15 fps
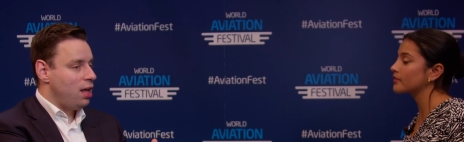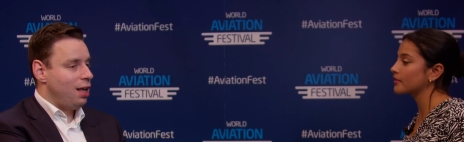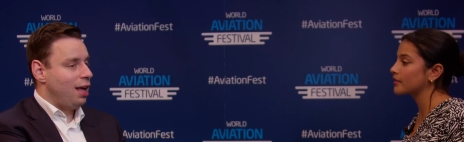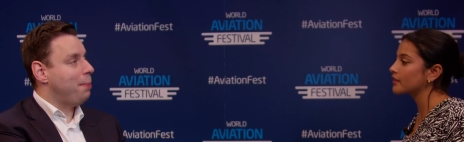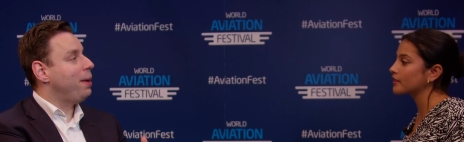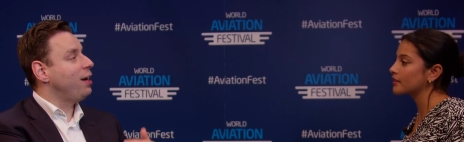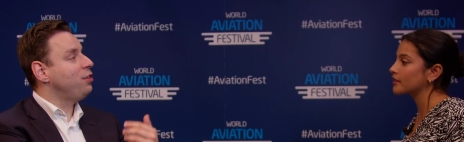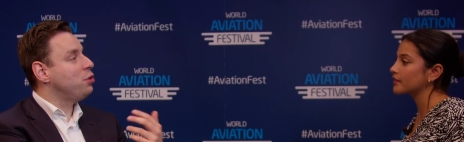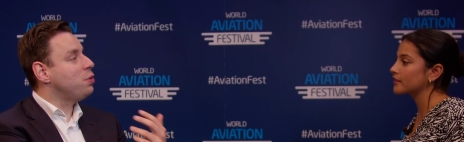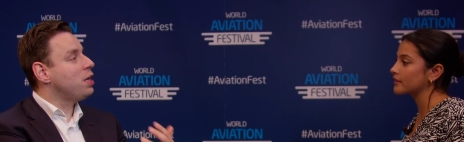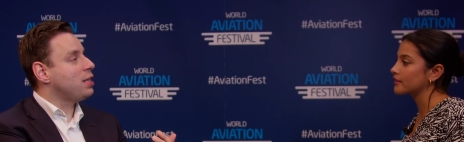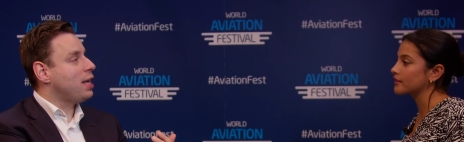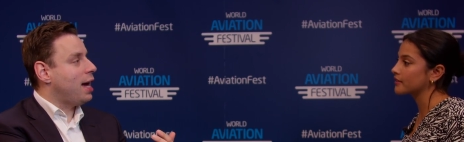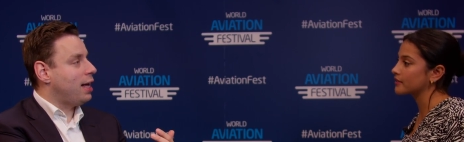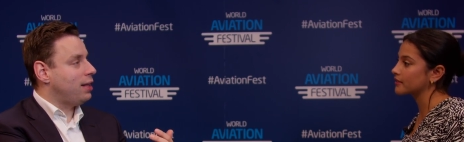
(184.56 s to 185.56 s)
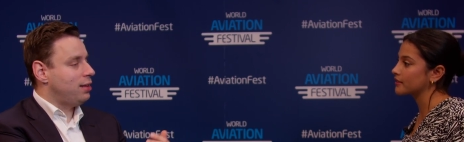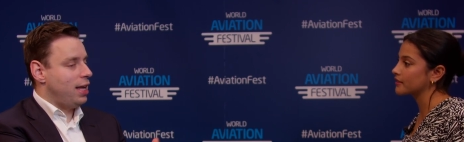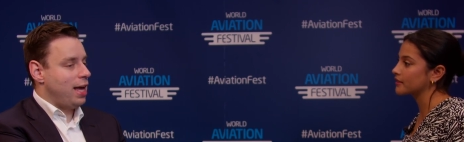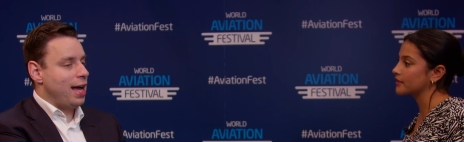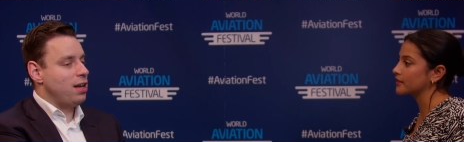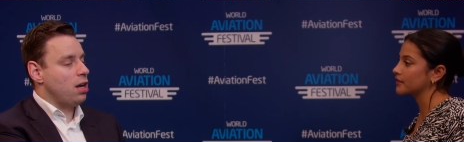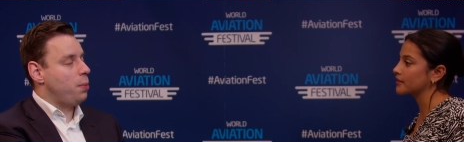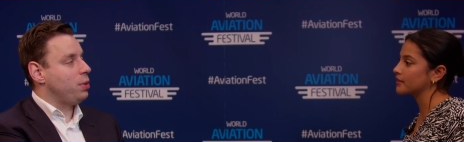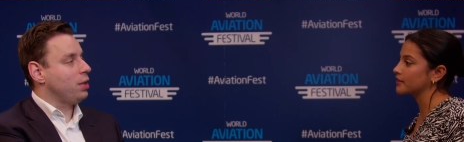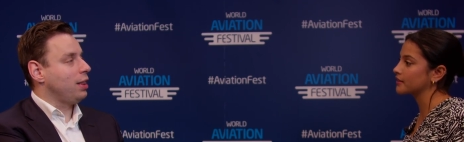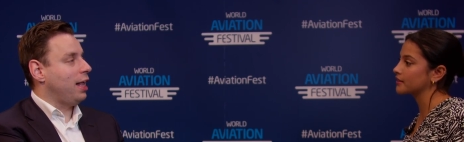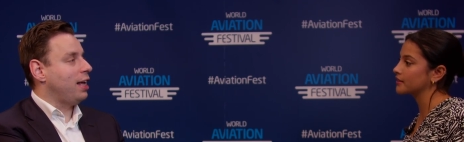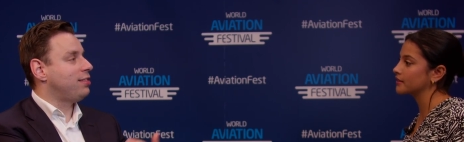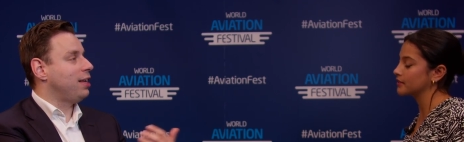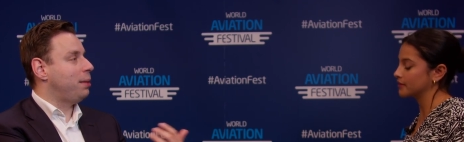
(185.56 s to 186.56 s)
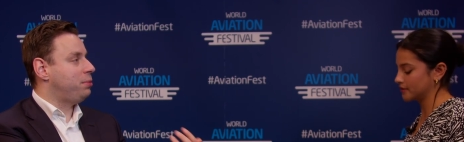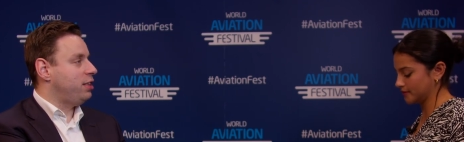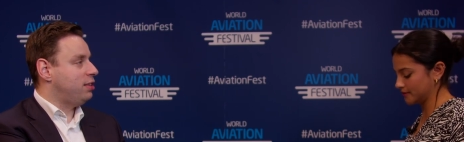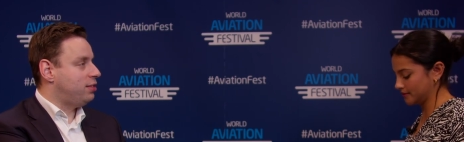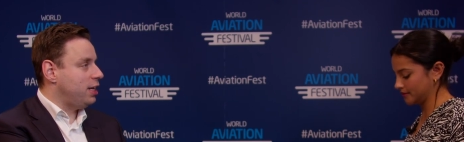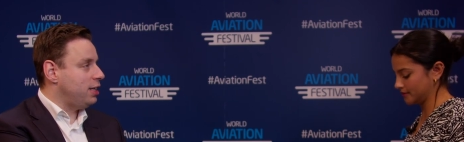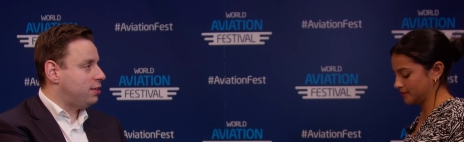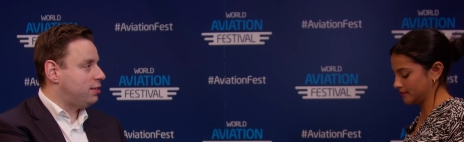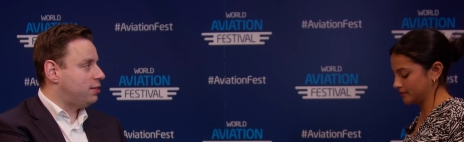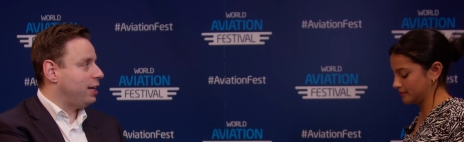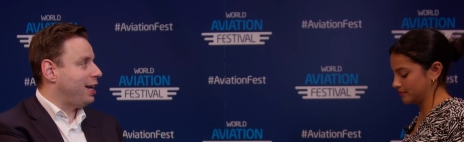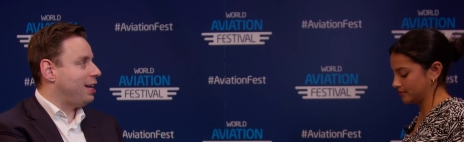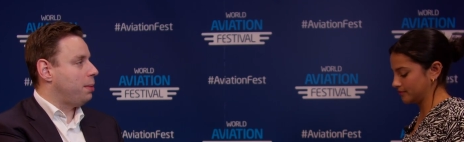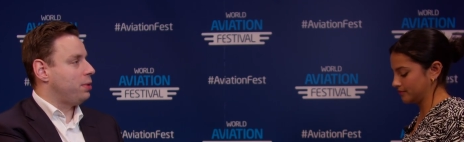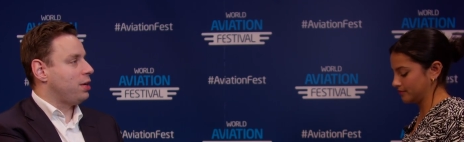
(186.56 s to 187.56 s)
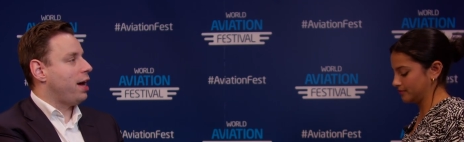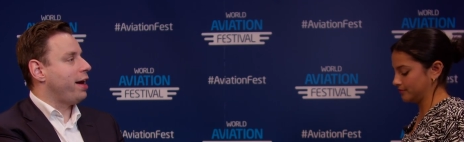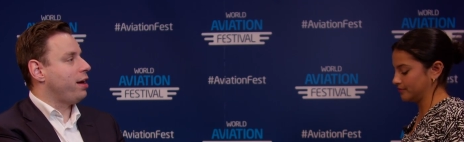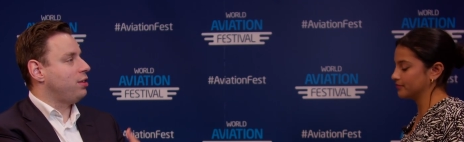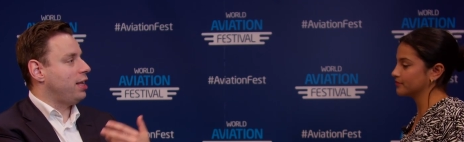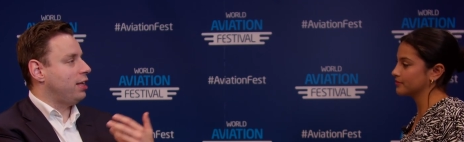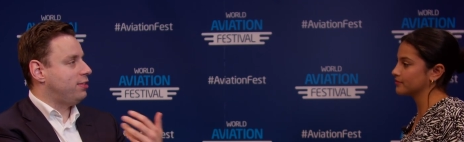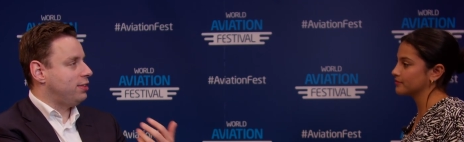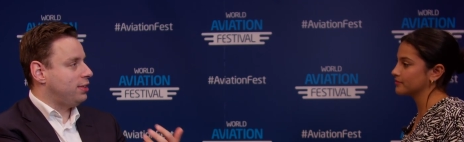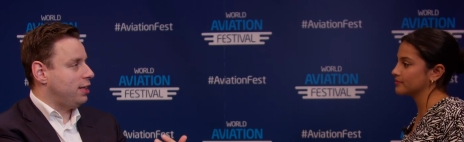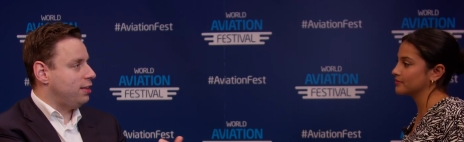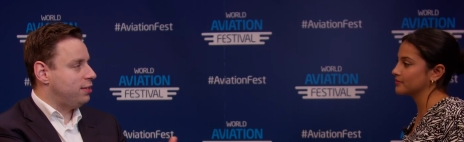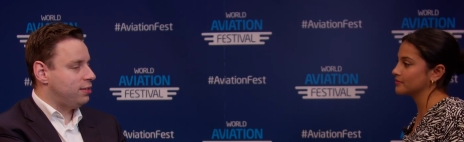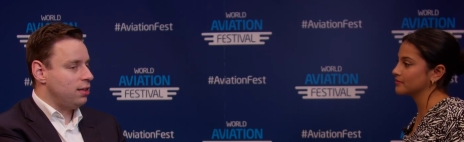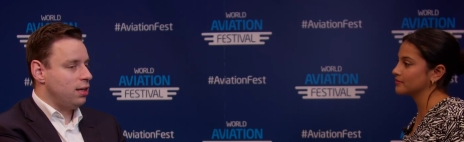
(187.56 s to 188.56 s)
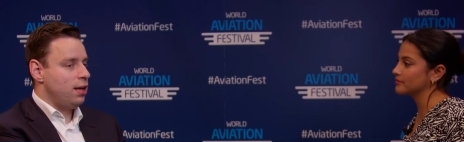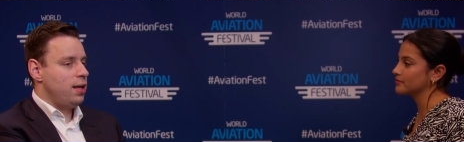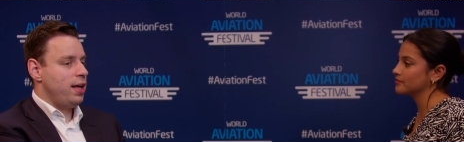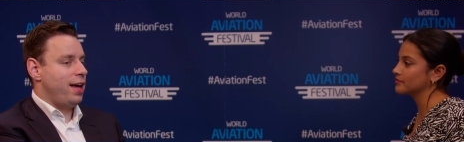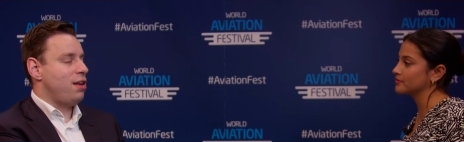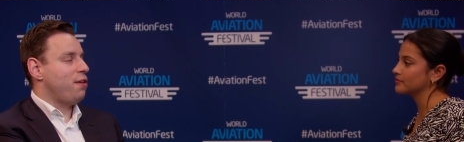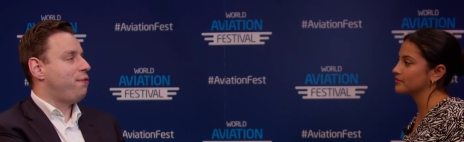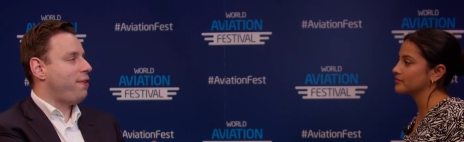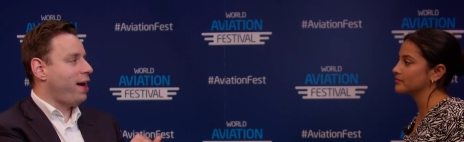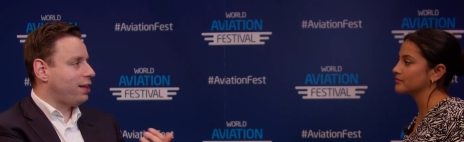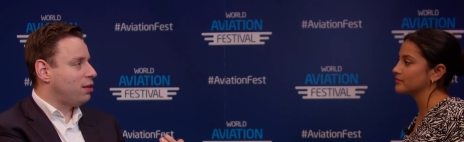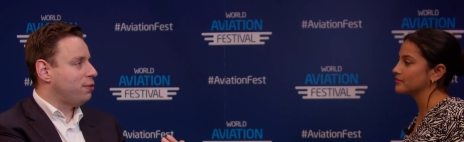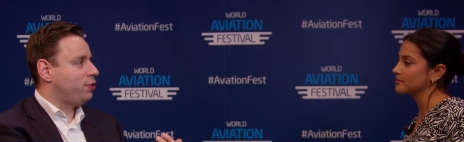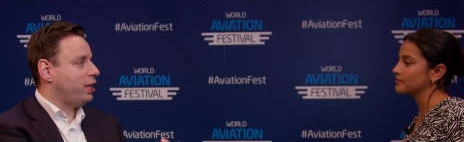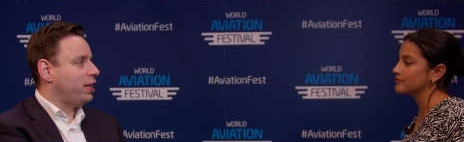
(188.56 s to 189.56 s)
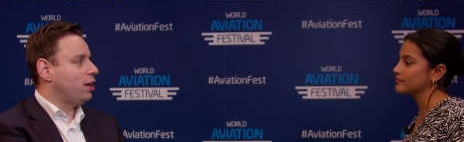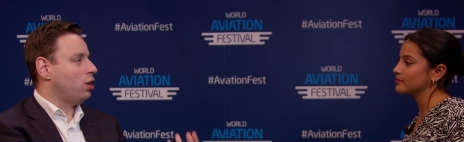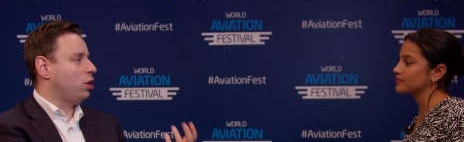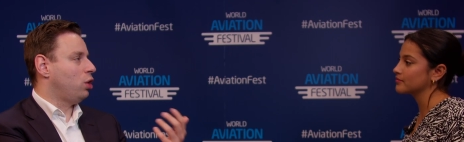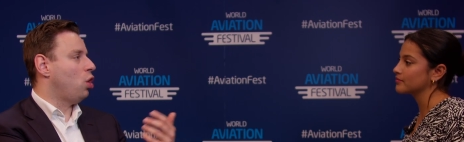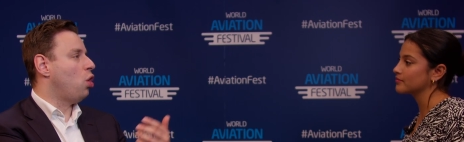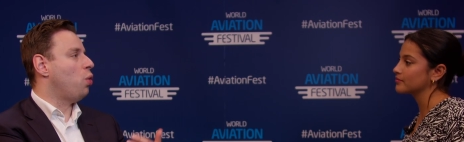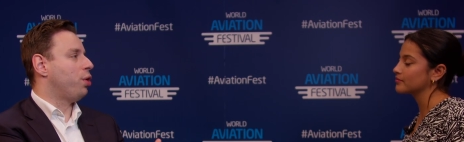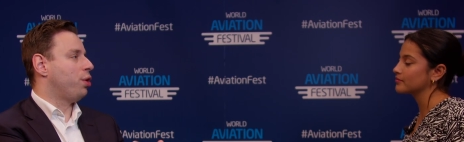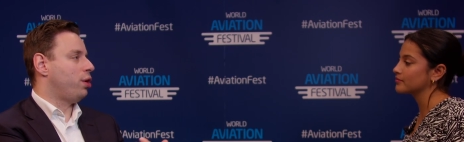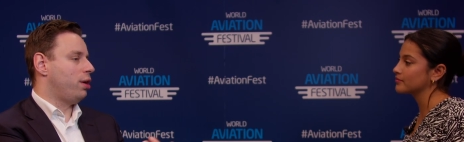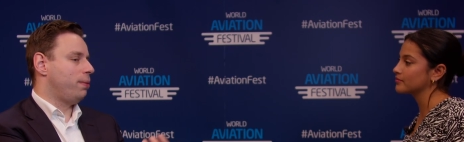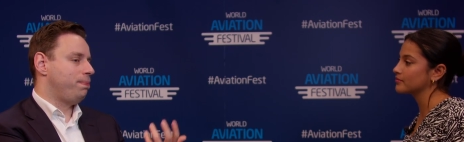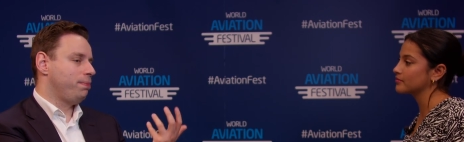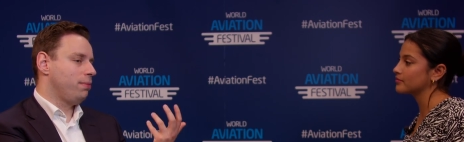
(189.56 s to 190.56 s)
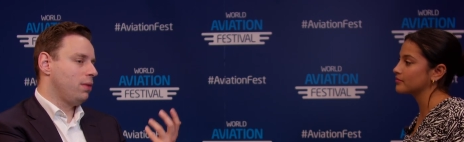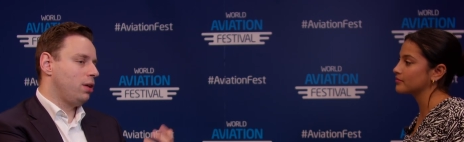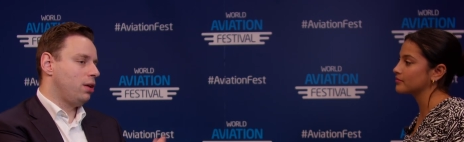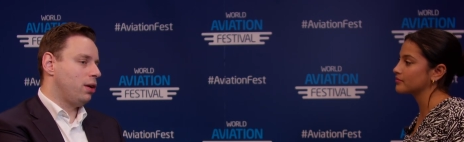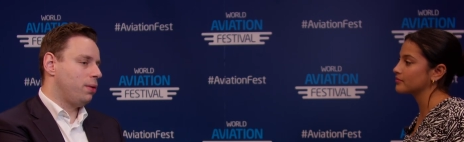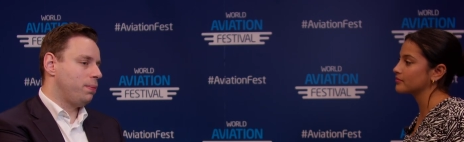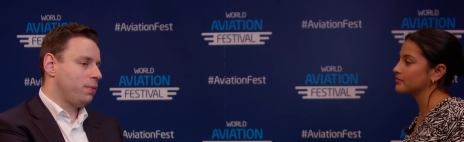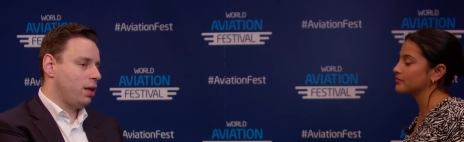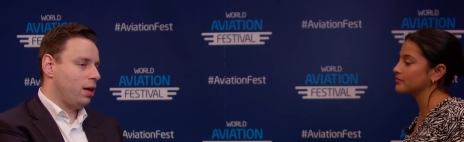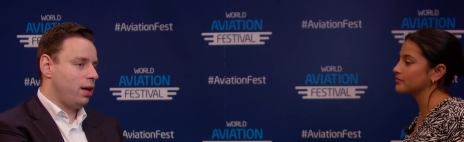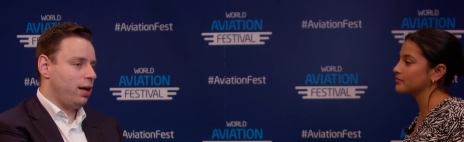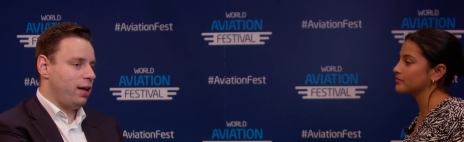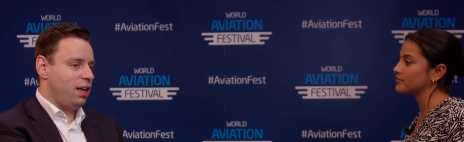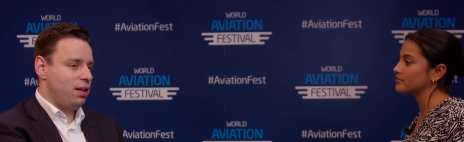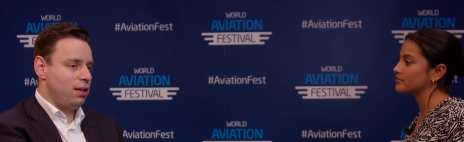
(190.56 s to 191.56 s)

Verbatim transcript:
Speaker 1: And by doing that, they end up with less empty seats, they end up with higher densities, and effectively a lower you know, uh, uh,